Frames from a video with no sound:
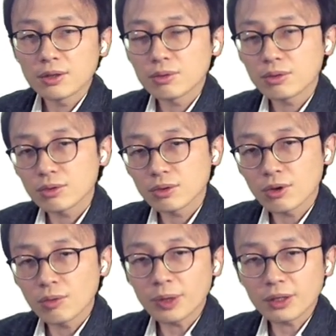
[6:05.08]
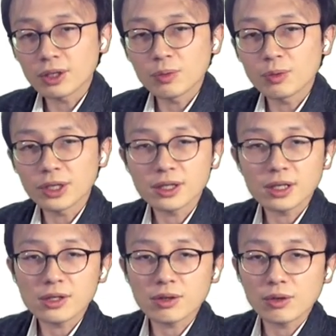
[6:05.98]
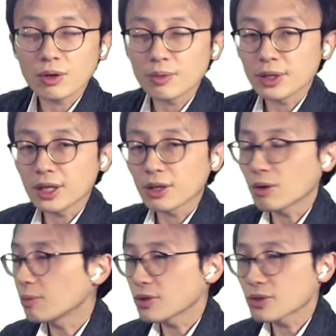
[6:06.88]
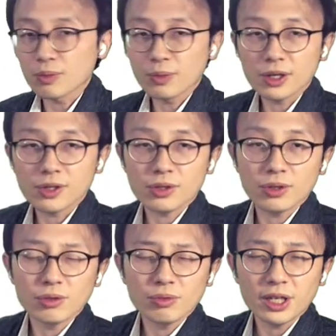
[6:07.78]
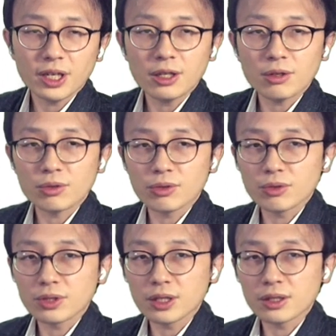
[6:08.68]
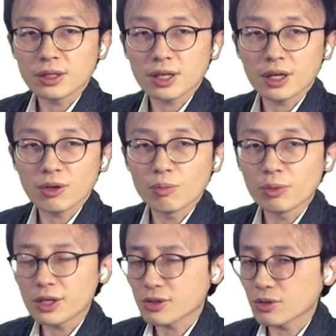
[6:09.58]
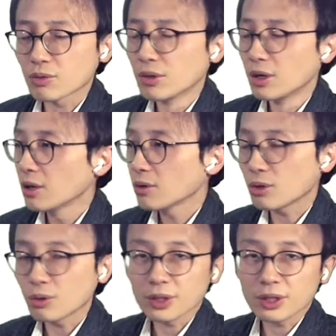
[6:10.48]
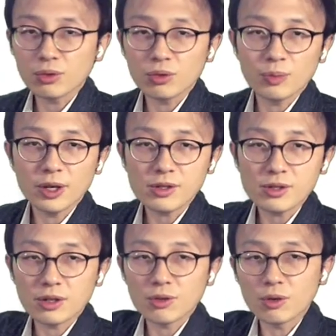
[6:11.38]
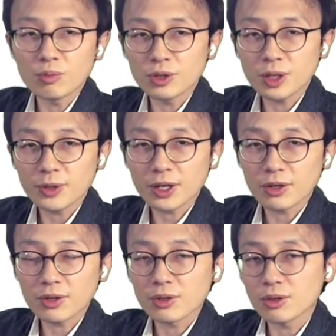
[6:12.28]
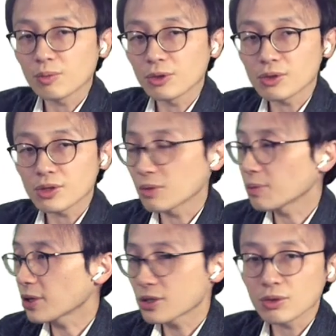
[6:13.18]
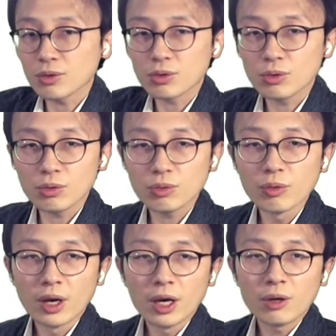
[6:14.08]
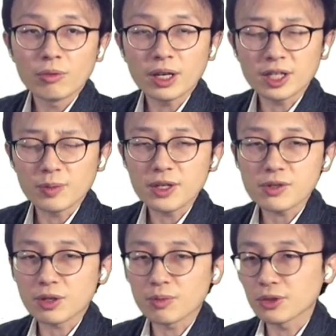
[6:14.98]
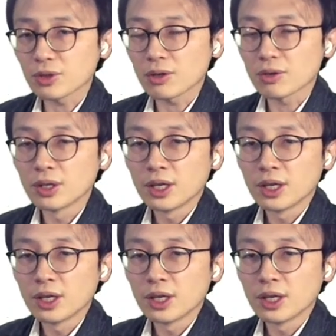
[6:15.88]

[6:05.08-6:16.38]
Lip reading: to compact representation of the convolution operation, we introduce this conversion from the two-dimensional typical convolution operation to one-dimensional model.